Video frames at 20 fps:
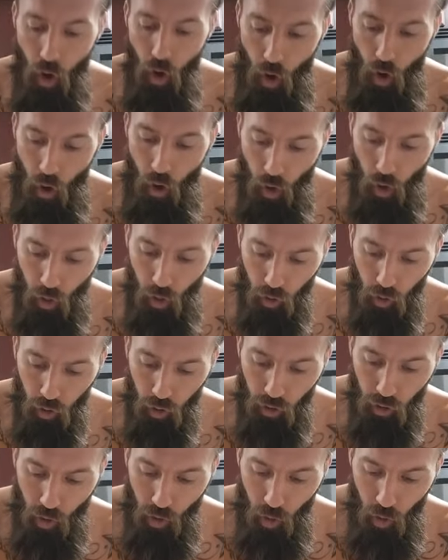
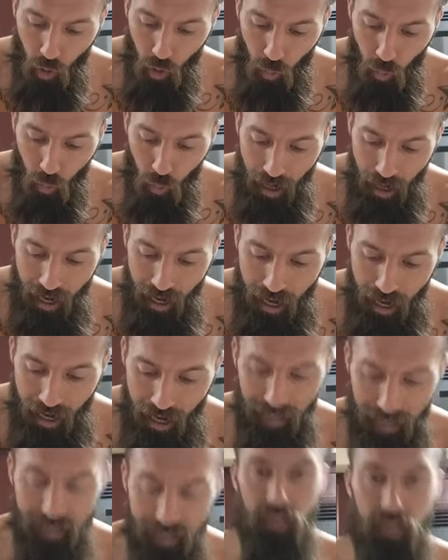
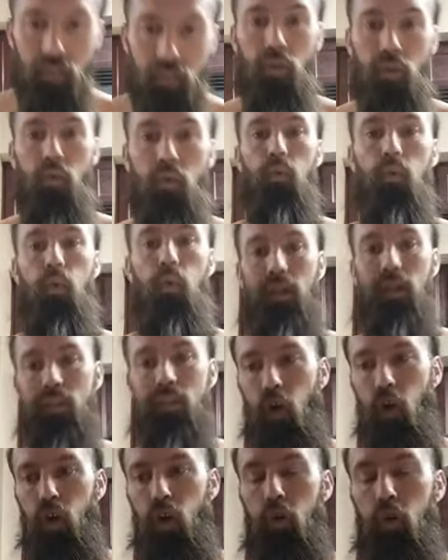ROI. What is
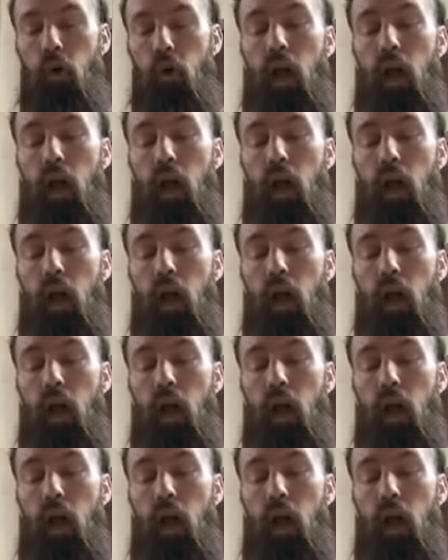ROI?